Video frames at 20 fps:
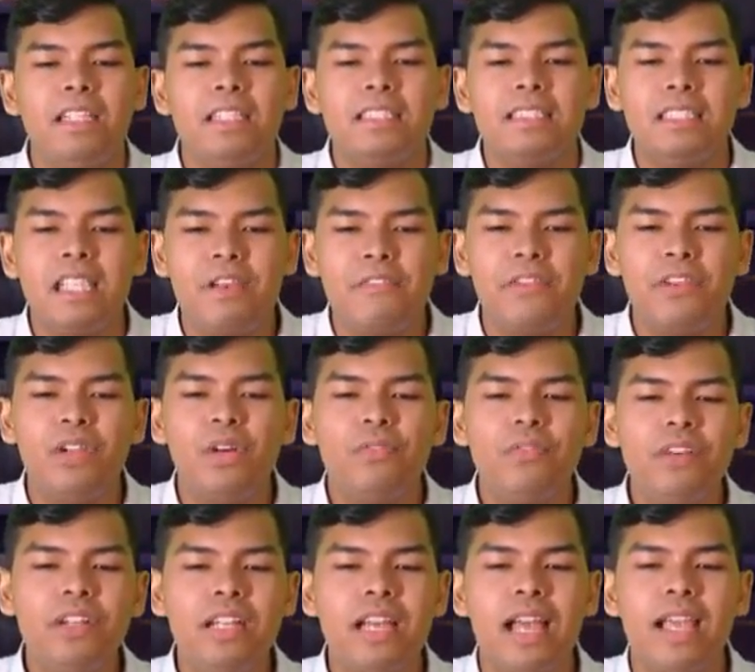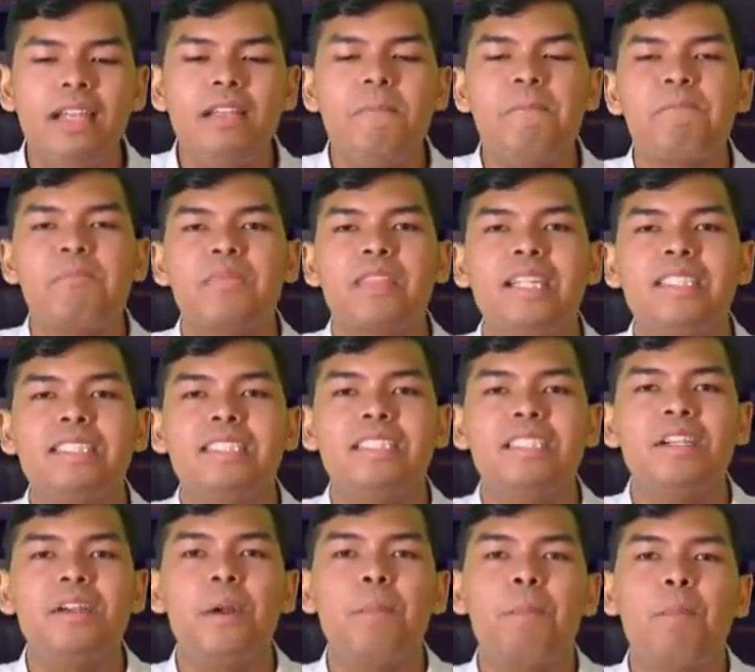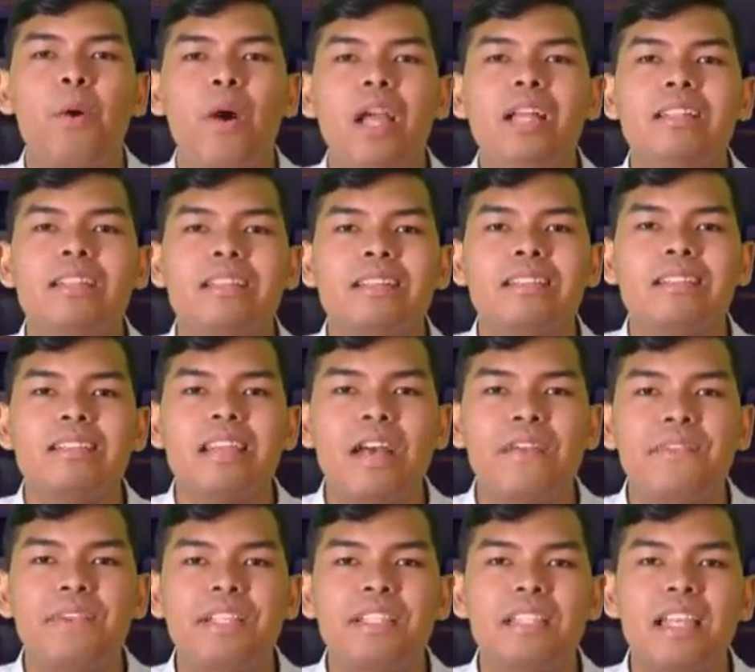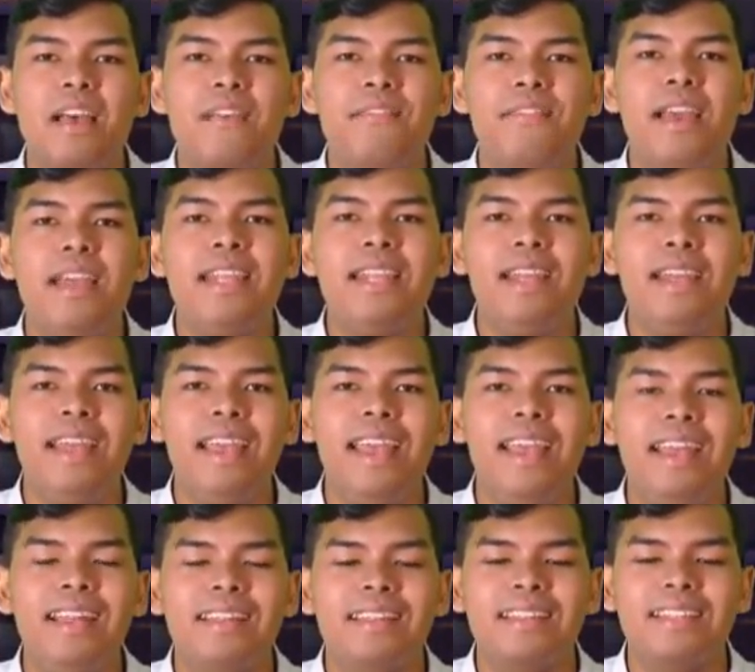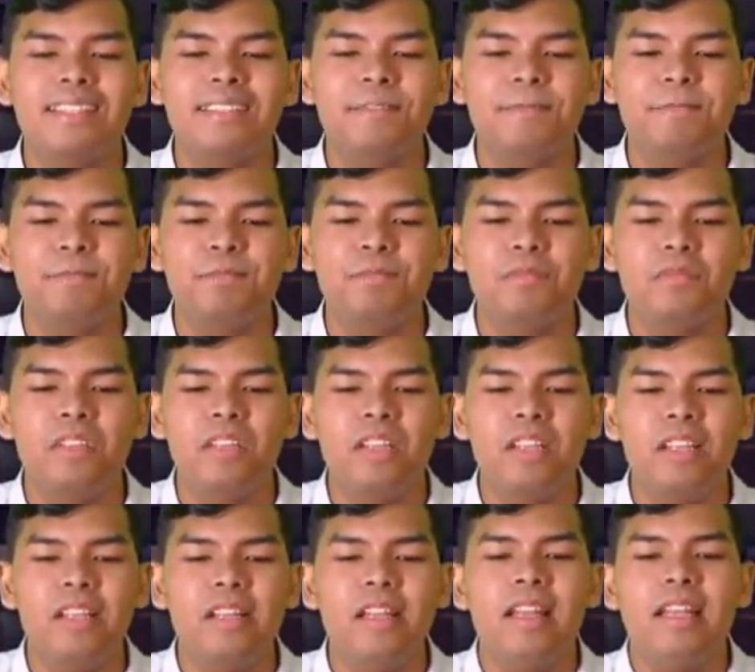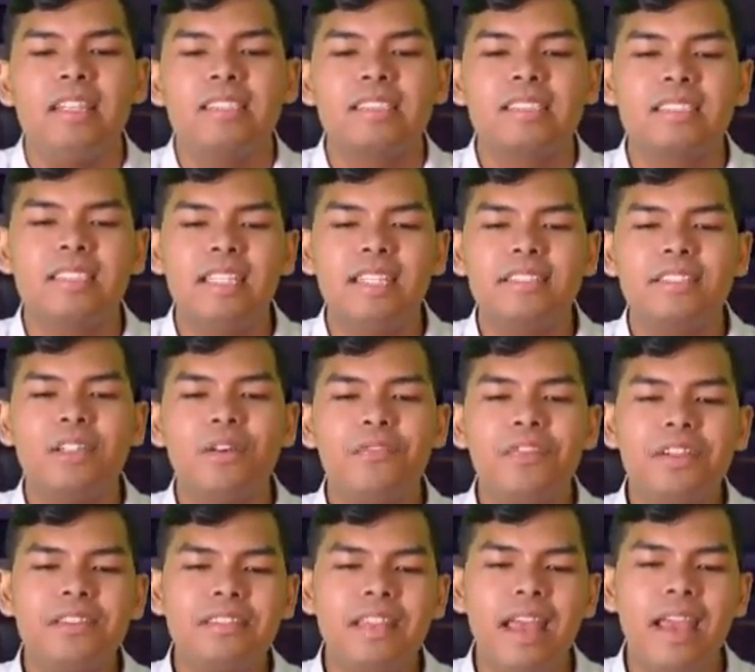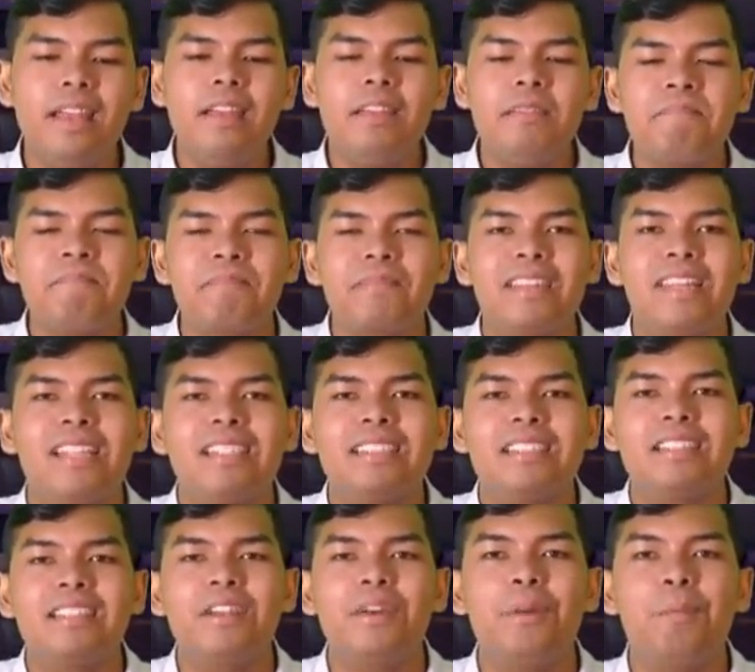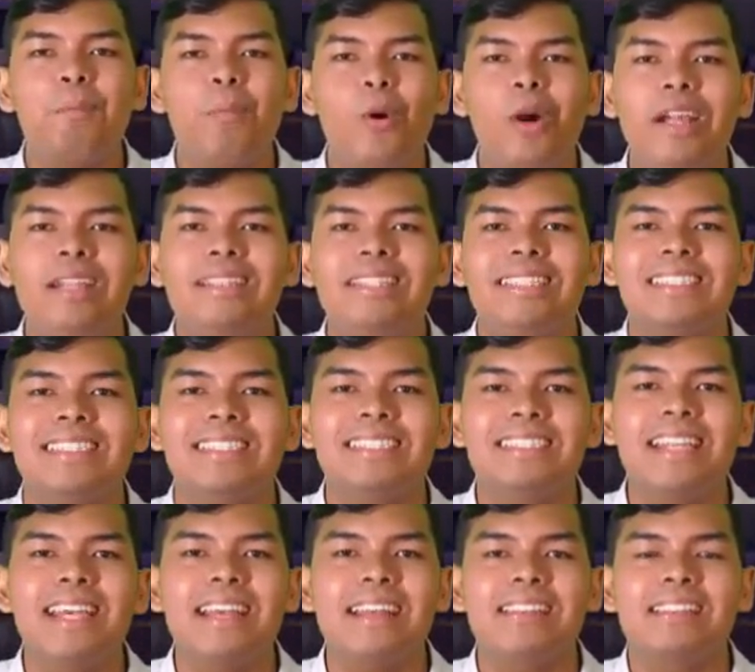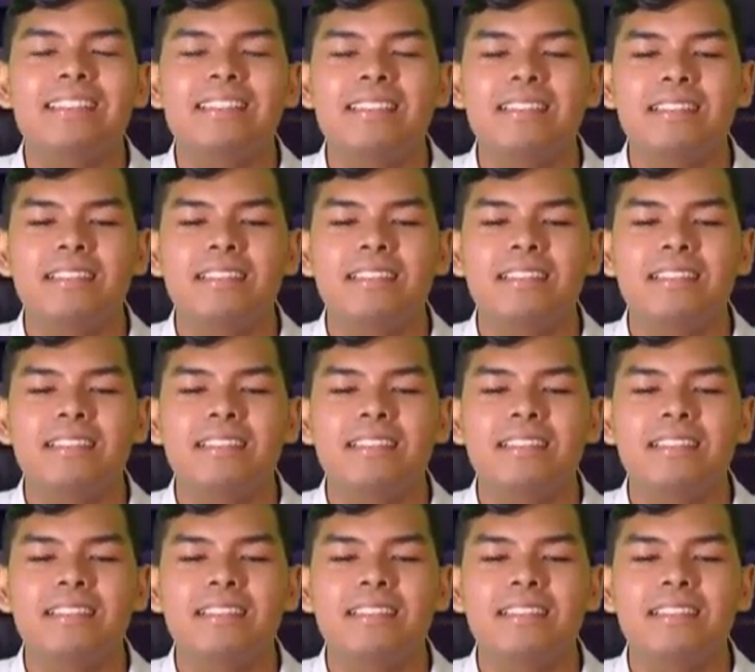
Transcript: seven over nine, that's zero point seven seven eight. six over ten, that's zero point six.